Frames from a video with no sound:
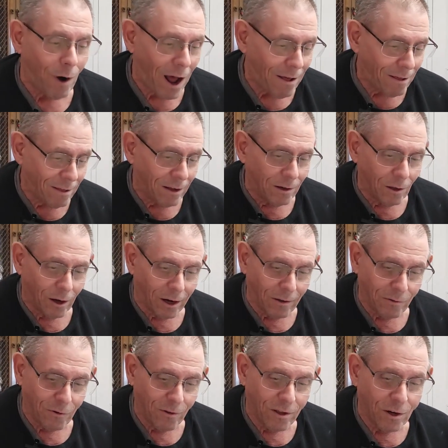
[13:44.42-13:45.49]
Rather than
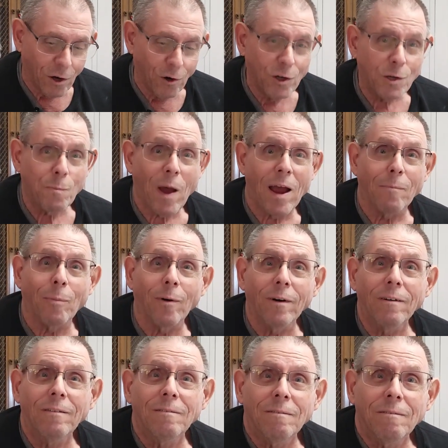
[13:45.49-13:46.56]
looking through the
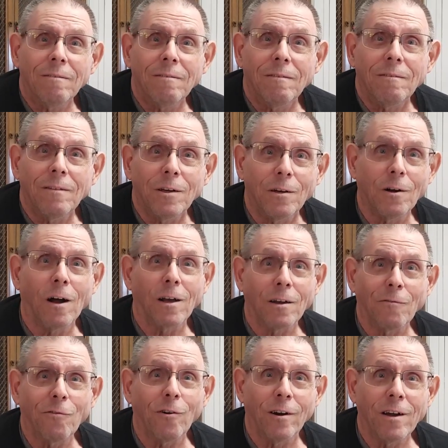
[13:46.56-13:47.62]
newspaper, you're
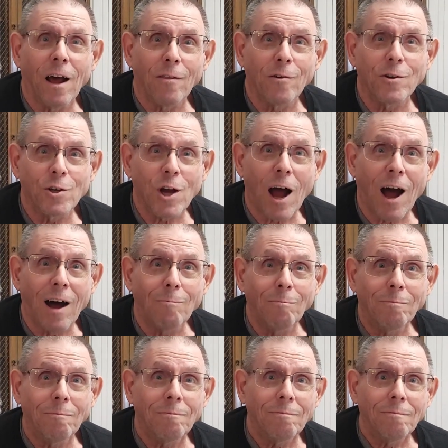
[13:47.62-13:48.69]
looking for another job?
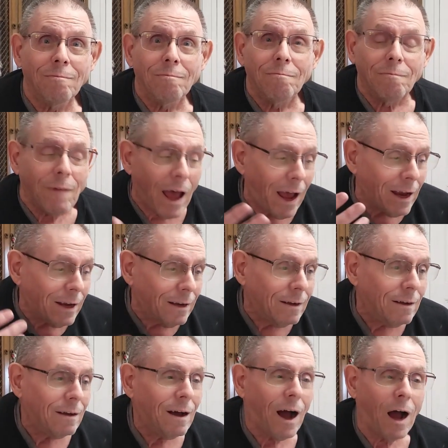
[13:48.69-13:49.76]
Hey,
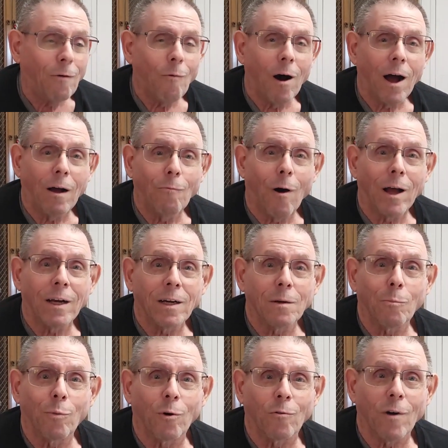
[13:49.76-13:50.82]
I wanted
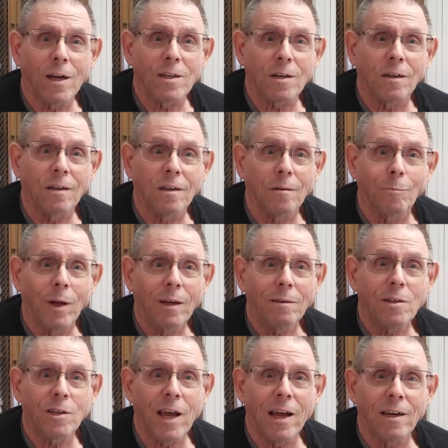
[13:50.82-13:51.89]
to progress a little bit.
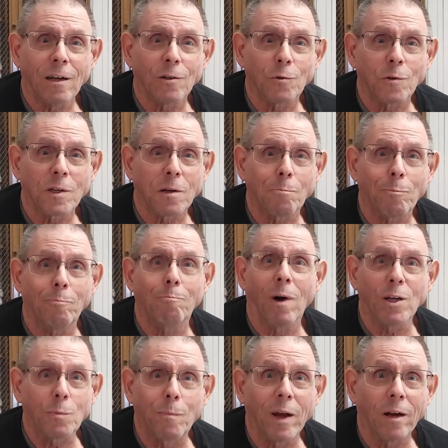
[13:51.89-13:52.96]
Sandoz was a
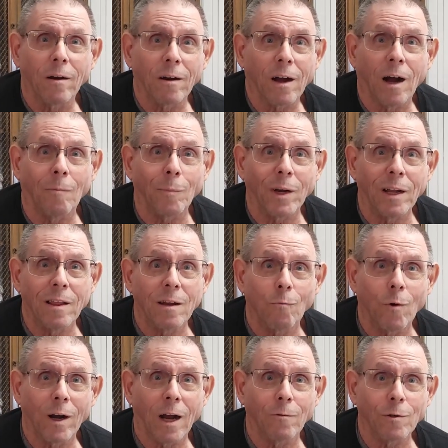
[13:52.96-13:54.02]
much bigger company
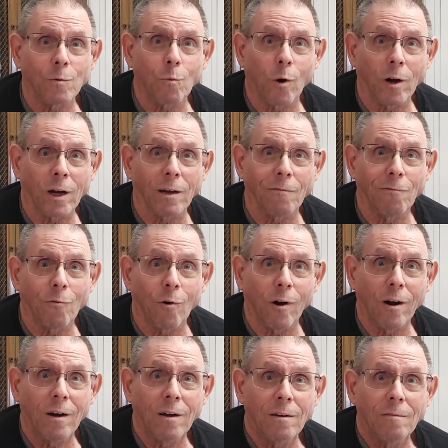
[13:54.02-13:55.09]
than what I was working for.